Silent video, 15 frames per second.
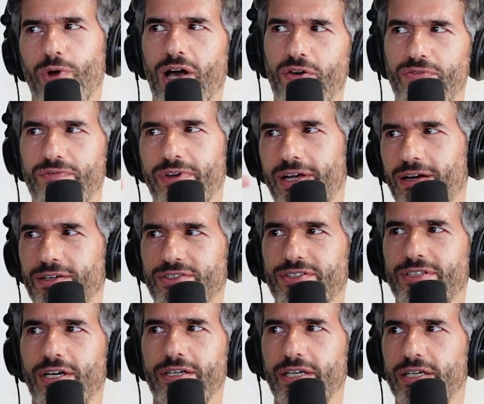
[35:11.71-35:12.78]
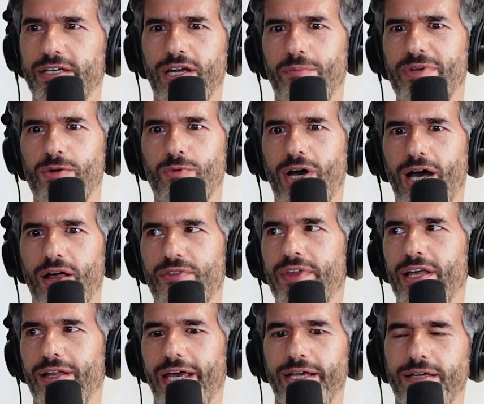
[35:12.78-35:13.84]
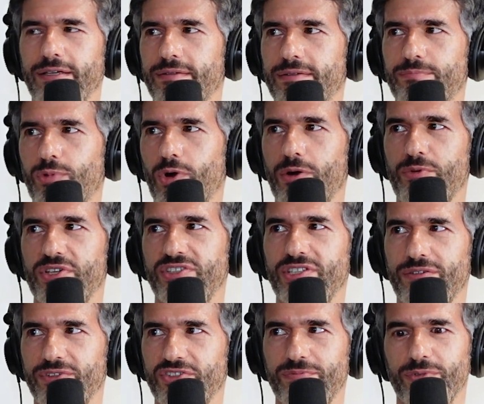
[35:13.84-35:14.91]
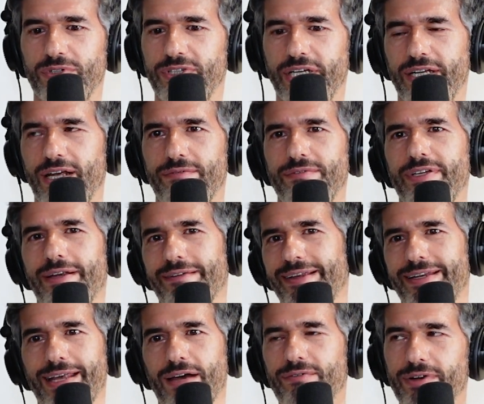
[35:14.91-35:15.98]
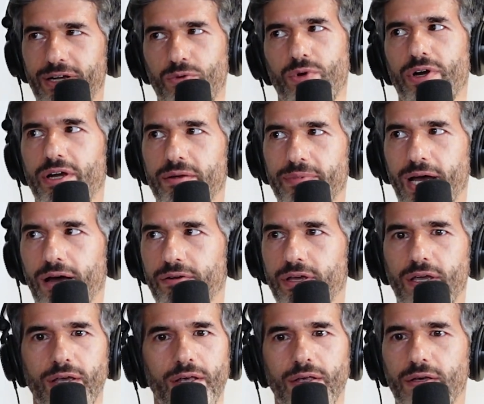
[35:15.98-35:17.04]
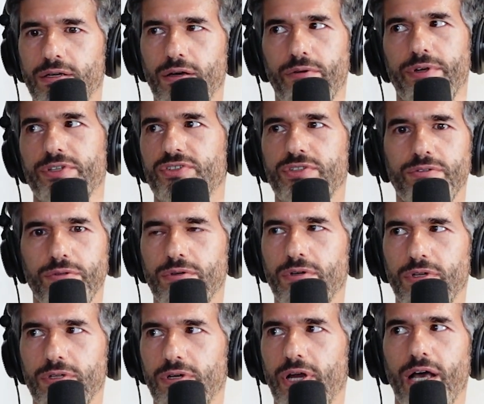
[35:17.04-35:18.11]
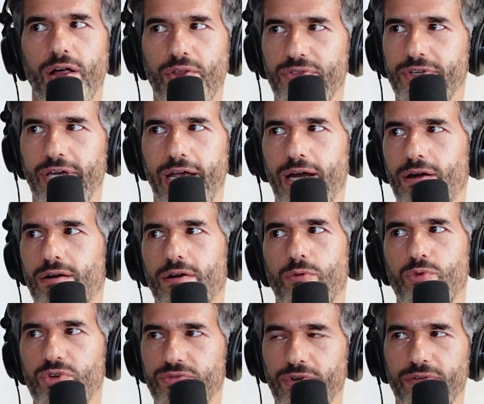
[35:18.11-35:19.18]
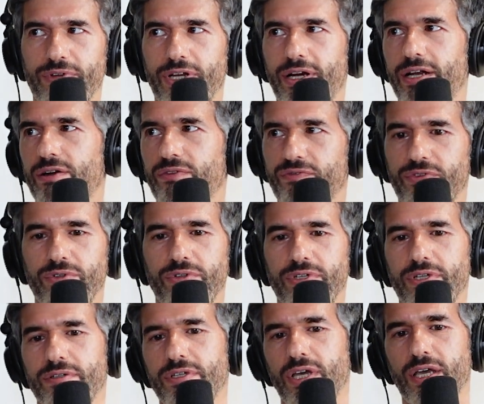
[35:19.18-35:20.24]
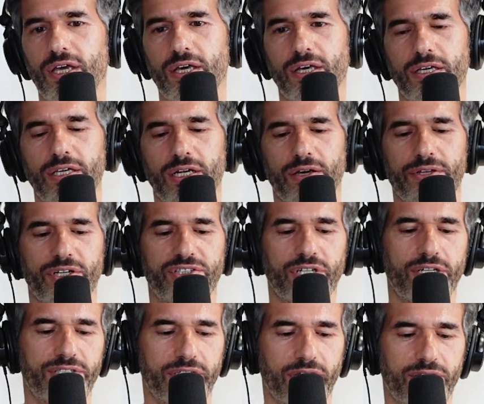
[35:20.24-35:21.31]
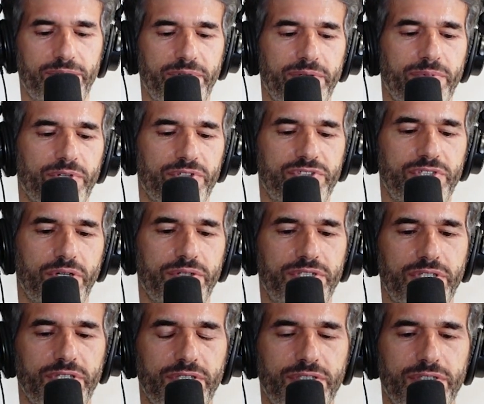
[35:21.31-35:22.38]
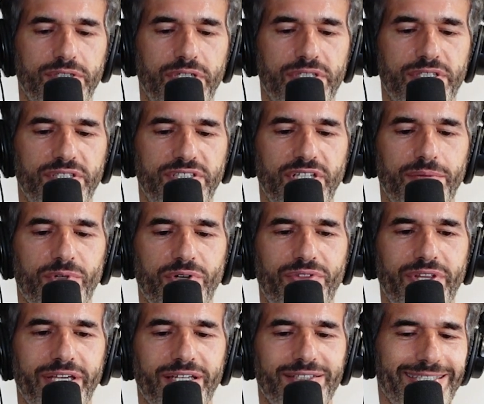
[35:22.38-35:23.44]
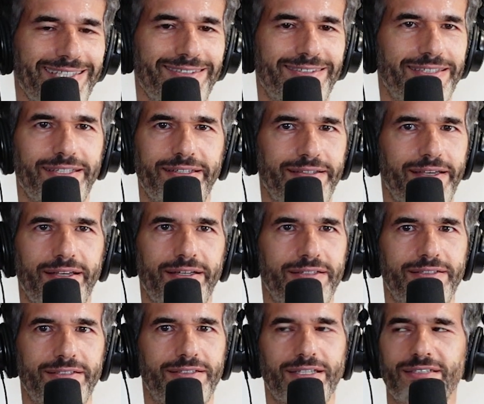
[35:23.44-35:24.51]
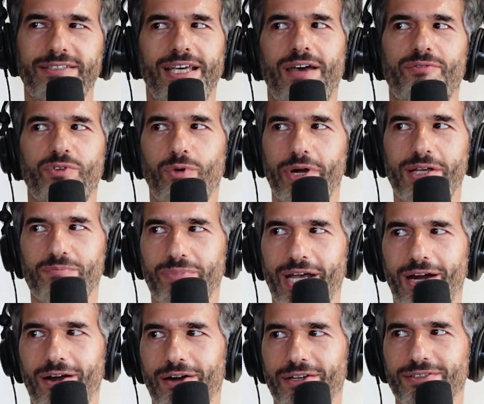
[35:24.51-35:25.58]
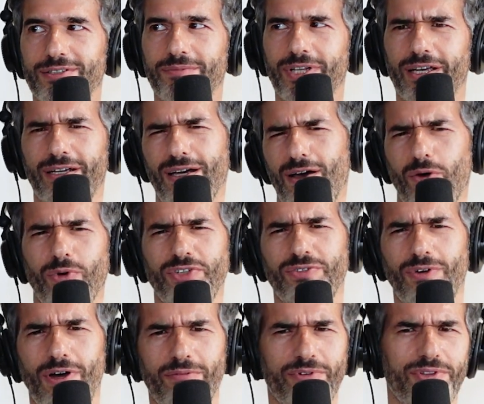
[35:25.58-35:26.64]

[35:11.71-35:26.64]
welfare sucking, you know, meanwhile, they're like born with a silver spoon. They never, you know, they never had to worry about going to school or healthcare or a roof over their head or food. And, you know, they're judging other people. So it's, it's, a, it's a similar thing. It's easy to just have great parents and be like, oh, what's wrong